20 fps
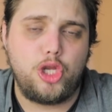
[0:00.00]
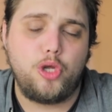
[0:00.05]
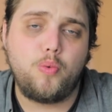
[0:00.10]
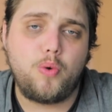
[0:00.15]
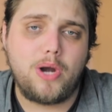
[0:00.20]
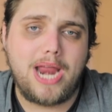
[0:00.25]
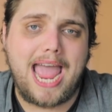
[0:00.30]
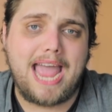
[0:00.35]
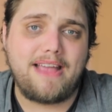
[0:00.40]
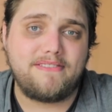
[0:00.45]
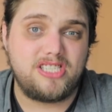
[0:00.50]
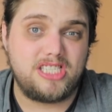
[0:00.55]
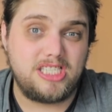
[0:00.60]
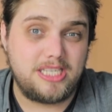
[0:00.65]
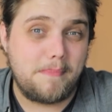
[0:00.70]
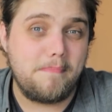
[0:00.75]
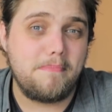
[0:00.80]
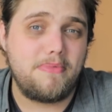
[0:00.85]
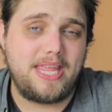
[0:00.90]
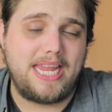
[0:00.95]
You wanna have
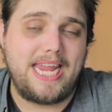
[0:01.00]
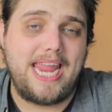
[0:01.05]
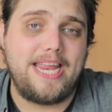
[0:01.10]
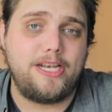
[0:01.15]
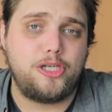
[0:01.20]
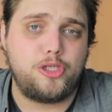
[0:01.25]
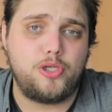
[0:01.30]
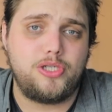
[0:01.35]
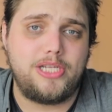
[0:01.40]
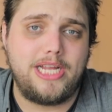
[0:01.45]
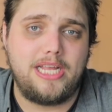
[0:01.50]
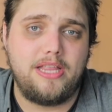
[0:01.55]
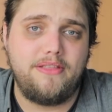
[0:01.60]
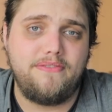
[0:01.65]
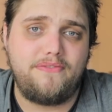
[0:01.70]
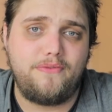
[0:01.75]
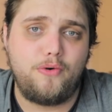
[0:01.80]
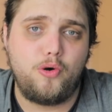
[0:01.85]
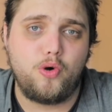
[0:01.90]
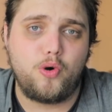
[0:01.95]
something interesting in the
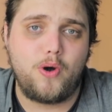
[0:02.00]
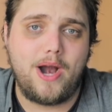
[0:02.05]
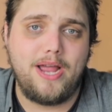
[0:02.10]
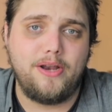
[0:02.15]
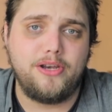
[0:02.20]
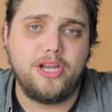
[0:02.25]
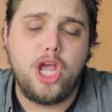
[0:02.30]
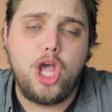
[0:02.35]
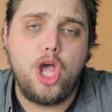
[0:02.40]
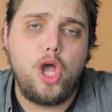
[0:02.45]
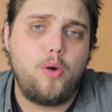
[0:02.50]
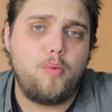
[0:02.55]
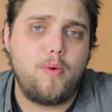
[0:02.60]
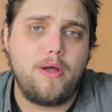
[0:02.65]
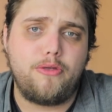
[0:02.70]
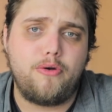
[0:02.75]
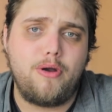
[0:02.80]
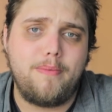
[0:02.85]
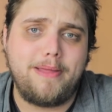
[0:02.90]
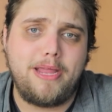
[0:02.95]
foreground,
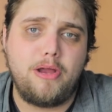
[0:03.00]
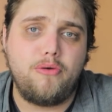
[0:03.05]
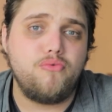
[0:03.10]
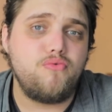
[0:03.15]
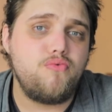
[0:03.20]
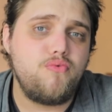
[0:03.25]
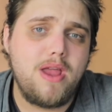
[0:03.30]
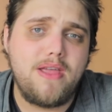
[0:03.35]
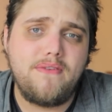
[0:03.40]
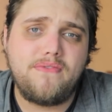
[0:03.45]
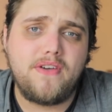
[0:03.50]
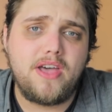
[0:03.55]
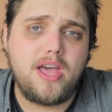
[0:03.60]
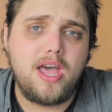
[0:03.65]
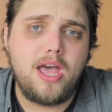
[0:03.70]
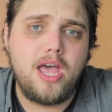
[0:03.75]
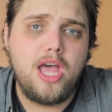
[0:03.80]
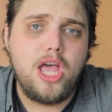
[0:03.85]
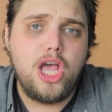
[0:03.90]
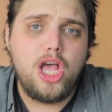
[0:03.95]
whether it be a
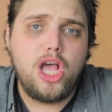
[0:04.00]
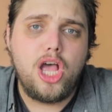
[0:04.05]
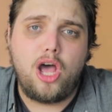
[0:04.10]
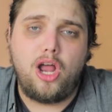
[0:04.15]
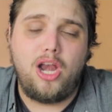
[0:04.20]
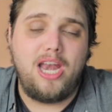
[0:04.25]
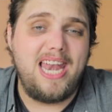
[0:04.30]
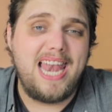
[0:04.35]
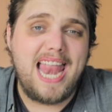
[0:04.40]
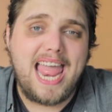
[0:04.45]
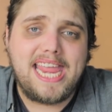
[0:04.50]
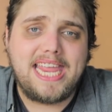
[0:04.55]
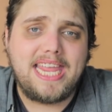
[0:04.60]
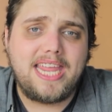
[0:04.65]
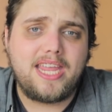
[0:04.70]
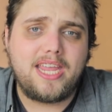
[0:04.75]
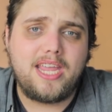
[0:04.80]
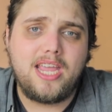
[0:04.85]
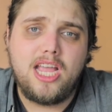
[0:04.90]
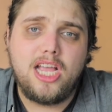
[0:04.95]
river, a
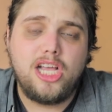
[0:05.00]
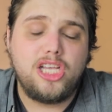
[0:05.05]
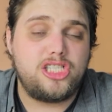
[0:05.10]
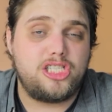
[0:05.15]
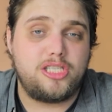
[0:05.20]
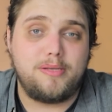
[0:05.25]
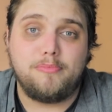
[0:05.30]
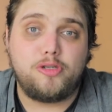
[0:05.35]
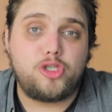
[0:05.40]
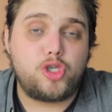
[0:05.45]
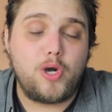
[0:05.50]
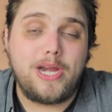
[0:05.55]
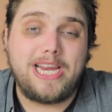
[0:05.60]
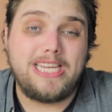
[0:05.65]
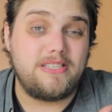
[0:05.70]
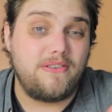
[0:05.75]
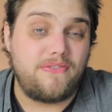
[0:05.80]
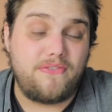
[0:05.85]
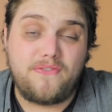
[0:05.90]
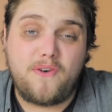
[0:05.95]
lake, some
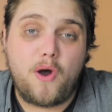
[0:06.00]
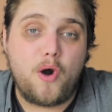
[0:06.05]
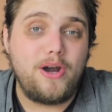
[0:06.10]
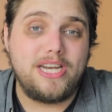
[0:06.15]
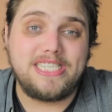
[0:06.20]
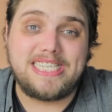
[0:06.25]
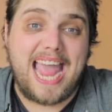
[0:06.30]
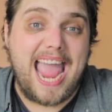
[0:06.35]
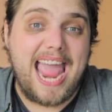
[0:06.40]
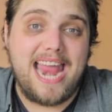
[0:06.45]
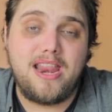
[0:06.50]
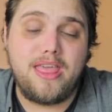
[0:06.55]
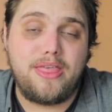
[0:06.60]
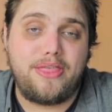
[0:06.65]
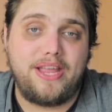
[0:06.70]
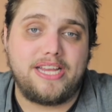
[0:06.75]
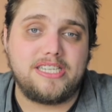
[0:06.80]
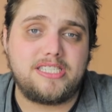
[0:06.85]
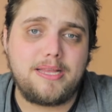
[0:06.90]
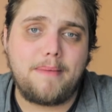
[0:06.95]
trees, a forest,
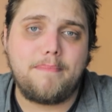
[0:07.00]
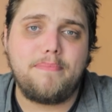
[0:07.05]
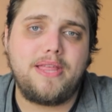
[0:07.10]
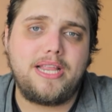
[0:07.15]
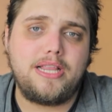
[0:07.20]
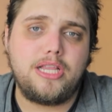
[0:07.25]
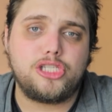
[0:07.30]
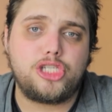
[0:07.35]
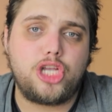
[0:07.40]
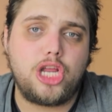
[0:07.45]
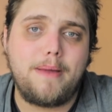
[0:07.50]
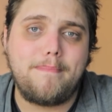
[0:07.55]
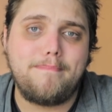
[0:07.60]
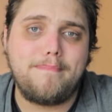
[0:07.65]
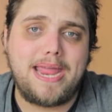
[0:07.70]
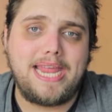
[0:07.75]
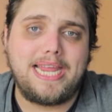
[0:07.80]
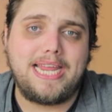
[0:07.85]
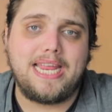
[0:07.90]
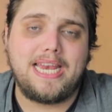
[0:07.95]
anything, something that's gonna
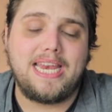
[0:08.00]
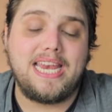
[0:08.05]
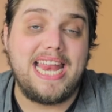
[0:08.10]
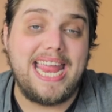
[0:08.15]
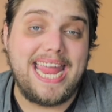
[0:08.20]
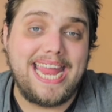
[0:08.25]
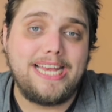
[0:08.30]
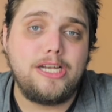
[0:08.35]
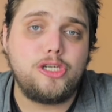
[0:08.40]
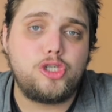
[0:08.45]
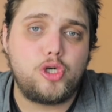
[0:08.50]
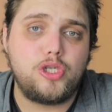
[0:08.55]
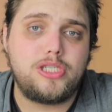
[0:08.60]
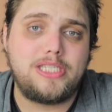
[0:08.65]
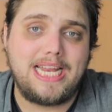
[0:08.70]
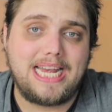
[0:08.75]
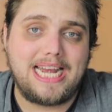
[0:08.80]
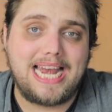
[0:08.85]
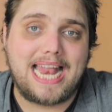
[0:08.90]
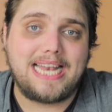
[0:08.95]
make it an
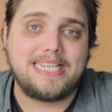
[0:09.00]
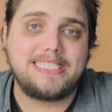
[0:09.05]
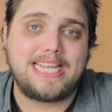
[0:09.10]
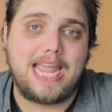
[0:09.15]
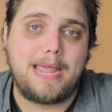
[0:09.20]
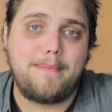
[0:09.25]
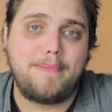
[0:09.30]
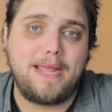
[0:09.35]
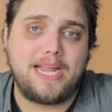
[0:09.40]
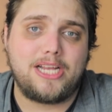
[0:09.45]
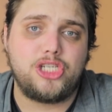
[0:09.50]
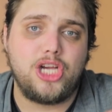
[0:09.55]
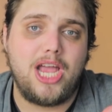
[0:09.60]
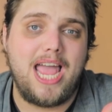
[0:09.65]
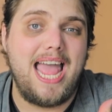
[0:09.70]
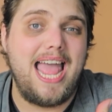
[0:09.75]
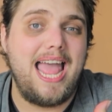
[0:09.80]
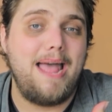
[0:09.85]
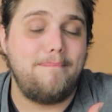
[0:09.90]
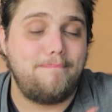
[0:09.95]
interesting landscape picture
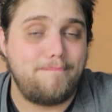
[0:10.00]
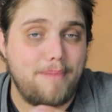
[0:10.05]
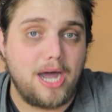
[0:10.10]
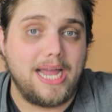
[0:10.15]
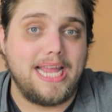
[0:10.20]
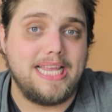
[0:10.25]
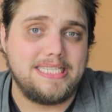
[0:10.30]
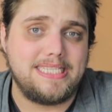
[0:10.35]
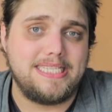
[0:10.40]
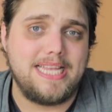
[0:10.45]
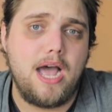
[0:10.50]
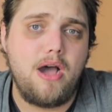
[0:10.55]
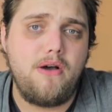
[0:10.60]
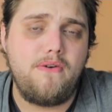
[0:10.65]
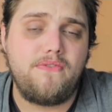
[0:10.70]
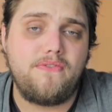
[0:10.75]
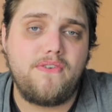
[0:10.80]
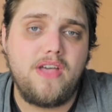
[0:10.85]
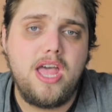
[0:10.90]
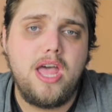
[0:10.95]
by
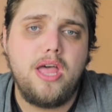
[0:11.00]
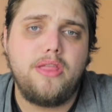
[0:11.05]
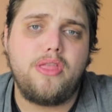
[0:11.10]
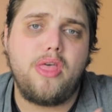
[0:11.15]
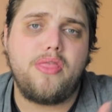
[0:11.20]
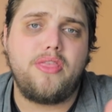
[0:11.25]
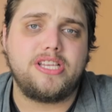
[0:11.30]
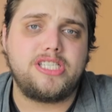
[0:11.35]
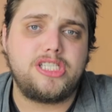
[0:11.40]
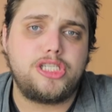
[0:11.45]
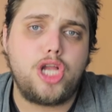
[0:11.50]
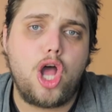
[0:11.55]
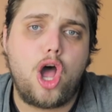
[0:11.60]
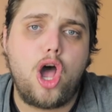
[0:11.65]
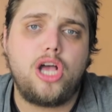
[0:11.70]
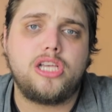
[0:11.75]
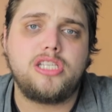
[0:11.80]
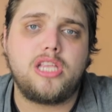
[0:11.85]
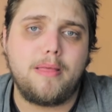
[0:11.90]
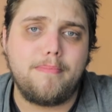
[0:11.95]
itself that the
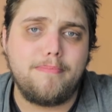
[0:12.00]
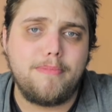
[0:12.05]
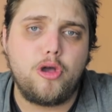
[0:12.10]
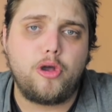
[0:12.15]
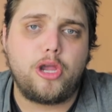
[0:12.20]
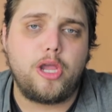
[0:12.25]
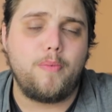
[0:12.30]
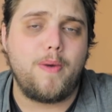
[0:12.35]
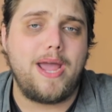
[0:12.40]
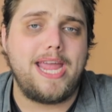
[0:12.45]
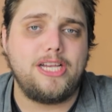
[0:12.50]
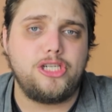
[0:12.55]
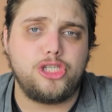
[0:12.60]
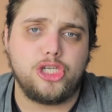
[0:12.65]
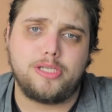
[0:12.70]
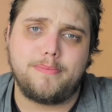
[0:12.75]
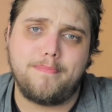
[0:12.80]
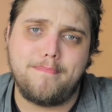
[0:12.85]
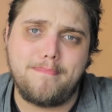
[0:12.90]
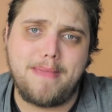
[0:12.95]
stars and the Milky Way
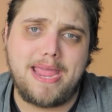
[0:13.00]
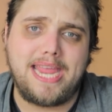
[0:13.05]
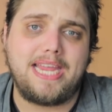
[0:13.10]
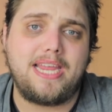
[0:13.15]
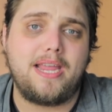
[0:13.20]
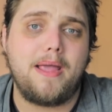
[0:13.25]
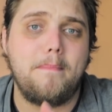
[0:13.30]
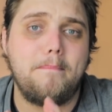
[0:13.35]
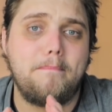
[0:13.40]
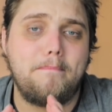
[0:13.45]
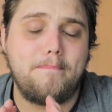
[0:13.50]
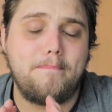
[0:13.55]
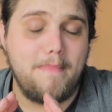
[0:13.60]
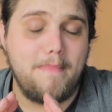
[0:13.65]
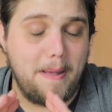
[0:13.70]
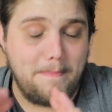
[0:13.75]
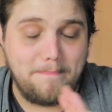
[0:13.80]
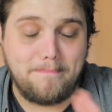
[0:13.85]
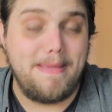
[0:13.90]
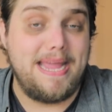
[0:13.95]
just make
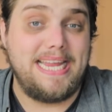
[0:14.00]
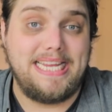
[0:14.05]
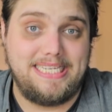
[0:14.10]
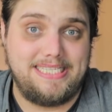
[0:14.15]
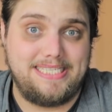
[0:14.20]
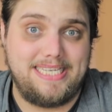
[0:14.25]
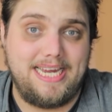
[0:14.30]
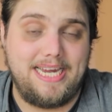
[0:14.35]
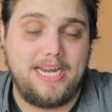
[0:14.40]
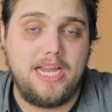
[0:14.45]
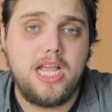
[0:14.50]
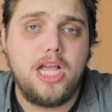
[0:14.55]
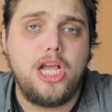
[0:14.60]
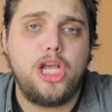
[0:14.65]
amazing.